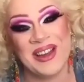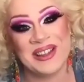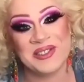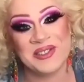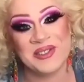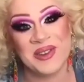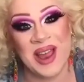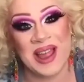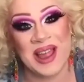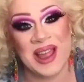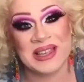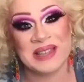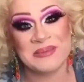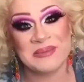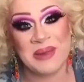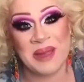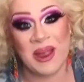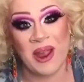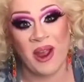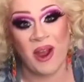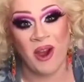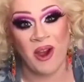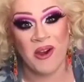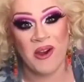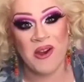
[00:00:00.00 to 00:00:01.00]
drag is my
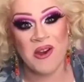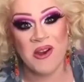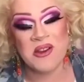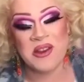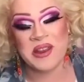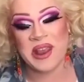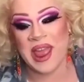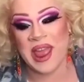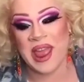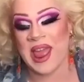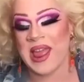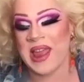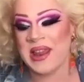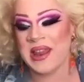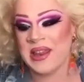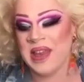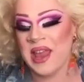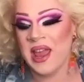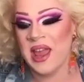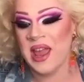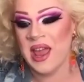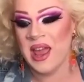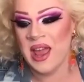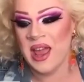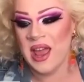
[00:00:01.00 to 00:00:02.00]
art, and
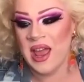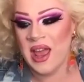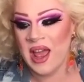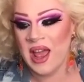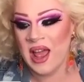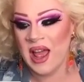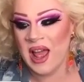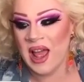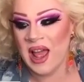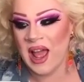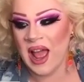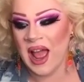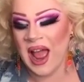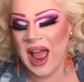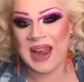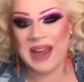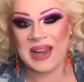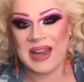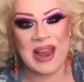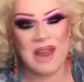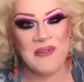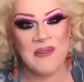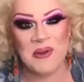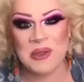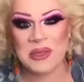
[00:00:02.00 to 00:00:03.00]
I
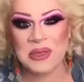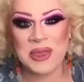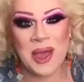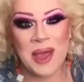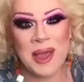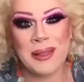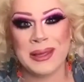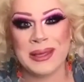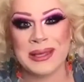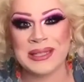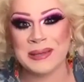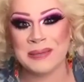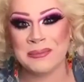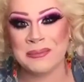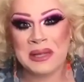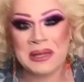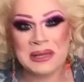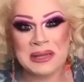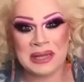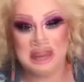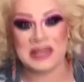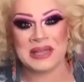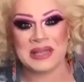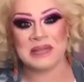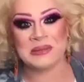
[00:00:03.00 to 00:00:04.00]
never thought like something like
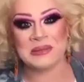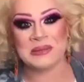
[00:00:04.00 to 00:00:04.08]
this would